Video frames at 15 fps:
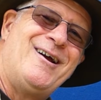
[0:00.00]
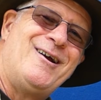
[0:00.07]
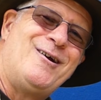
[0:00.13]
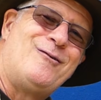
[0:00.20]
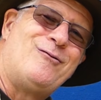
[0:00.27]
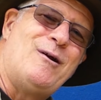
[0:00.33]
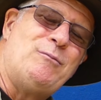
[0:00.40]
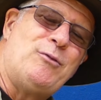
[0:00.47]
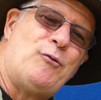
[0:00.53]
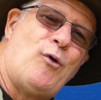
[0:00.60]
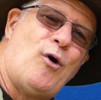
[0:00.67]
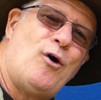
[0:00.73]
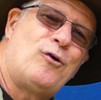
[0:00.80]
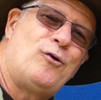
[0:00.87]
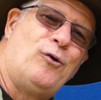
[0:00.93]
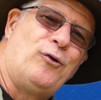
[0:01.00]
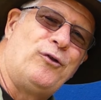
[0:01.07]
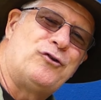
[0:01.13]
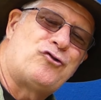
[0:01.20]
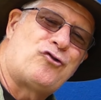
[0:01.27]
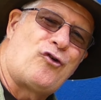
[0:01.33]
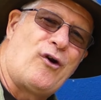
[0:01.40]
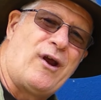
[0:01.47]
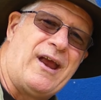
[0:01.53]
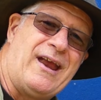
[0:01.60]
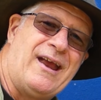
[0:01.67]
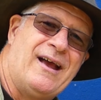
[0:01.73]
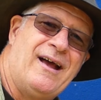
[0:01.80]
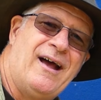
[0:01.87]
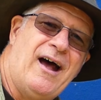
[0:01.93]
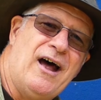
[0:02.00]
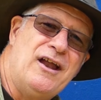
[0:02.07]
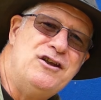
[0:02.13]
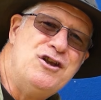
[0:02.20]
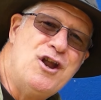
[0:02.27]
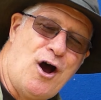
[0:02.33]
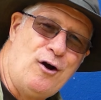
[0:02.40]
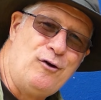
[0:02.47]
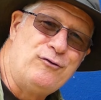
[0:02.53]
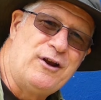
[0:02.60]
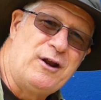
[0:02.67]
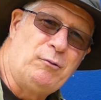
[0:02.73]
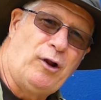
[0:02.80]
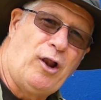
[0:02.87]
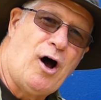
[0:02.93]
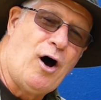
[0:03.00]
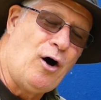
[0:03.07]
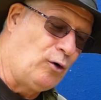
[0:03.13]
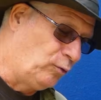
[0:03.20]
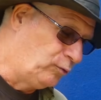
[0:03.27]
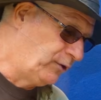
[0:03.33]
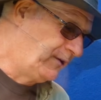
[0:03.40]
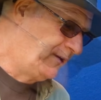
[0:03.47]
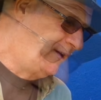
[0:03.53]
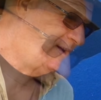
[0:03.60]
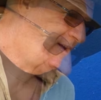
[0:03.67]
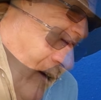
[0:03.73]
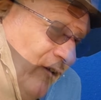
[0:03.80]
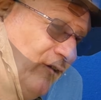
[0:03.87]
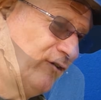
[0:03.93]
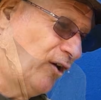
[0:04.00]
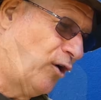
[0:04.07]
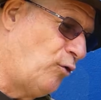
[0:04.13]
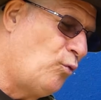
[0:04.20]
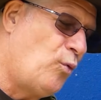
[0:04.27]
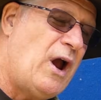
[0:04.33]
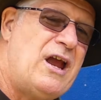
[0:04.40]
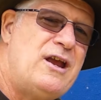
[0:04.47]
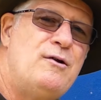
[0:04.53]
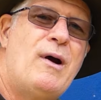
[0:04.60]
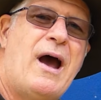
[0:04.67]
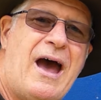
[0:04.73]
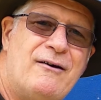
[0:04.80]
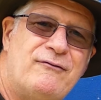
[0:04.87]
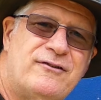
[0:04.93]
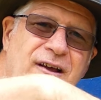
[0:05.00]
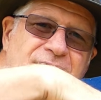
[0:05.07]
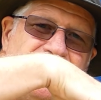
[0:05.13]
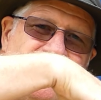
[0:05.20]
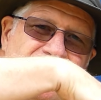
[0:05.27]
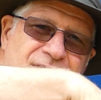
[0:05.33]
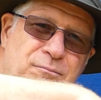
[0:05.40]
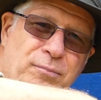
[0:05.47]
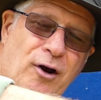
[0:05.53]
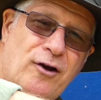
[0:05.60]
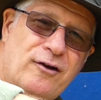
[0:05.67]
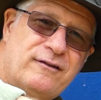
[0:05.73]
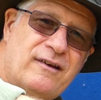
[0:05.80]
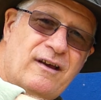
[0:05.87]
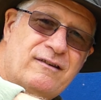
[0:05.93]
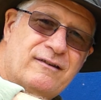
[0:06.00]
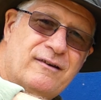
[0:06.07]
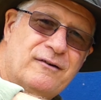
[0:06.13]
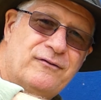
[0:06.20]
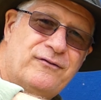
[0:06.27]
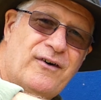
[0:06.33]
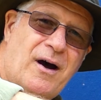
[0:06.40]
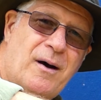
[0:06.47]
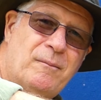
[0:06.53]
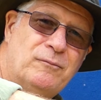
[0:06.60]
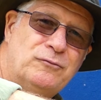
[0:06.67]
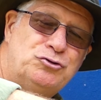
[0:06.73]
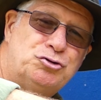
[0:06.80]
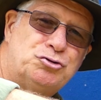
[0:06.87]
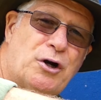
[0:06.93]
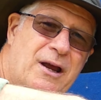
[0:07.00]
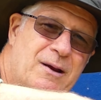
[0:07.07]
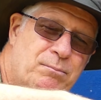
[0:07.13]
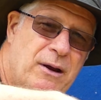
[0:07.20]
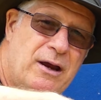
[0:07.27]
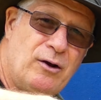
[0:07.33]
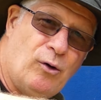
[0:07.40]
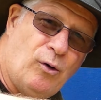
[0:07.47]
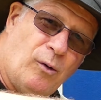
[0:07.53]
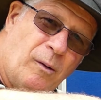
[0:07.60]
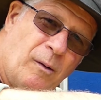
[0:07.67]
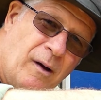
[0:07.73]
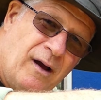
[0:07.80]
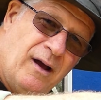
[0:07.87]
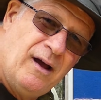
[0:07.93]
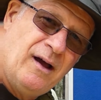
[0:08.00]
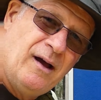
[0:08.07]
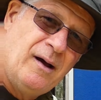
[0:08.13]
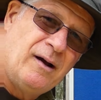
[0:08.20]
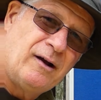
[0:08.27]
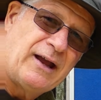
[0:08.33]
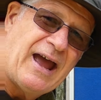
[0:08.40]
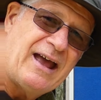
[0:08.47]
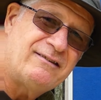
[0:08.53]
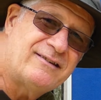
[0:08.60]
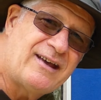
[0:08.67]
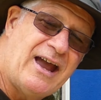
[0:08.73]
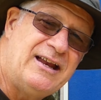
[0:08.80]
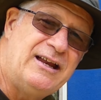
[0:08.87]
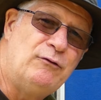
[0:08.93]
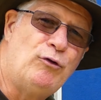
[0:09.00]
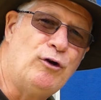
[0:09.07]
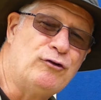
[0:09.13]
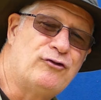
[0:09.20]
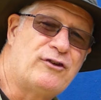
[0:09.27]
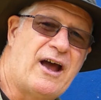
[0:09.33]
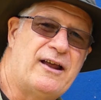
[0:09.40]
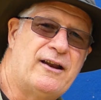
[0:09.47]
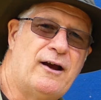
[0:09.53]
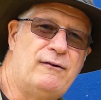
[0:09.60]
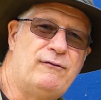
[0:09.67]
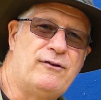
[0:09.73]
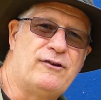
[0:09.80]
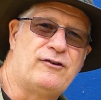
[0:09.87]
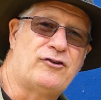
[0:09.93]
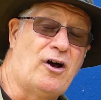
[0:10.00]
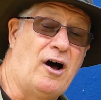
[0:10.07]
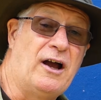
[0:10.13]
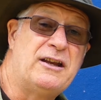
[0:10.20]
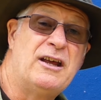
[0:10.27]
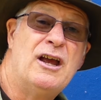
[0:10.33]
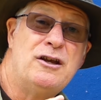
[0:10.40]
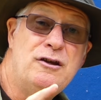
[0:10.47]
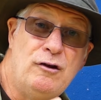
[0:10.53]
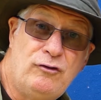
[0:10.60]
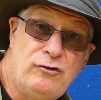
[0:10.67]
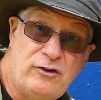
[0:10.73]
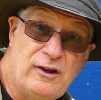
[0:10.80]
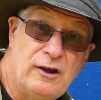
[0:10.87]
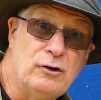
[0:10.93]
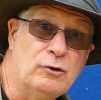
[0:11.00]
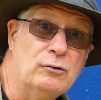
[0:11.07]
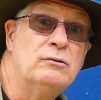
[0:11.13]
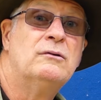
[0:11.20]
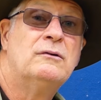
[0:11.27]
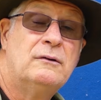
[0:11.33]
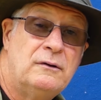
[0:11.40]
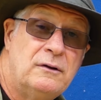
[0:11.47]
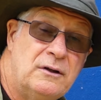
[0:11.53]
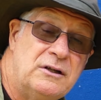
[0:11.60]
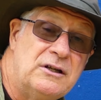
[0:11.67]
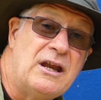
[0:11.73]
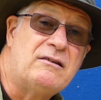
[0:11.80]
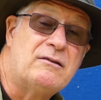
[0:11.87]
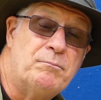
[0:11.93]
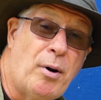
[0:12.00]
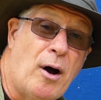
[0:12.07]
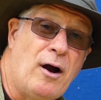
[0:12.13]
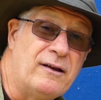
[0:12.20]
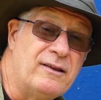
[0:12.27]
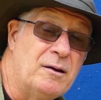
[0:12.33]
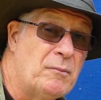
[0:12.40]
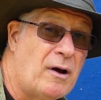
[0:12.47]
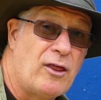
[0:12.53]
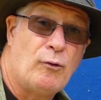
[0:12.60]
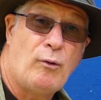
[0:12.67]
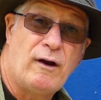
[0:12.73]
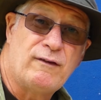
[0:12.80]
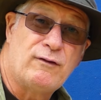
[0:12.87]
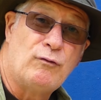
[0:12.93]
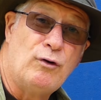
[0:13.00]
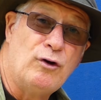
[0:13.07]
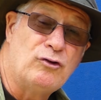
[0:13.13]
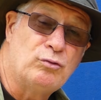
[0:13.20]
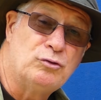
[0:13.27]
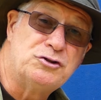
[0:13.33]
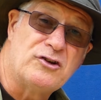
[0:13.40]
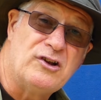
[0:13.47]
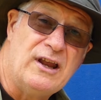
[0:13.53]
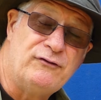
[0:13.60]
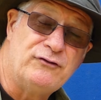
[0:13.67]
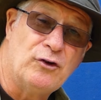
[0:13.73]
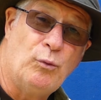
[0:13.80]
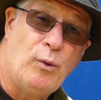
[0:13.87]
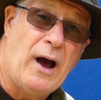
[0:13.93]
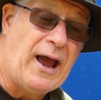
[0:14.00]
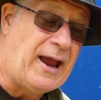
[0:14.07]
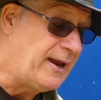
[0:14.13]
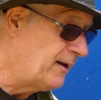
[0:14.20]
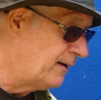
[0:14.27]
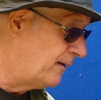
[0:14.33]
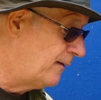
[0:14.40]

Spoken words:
grip the rock or the tree and know that it will hold. So where you have done this process of draping or cascading roots down over the side, you still need to bind them, otherwise the roots will just lift away.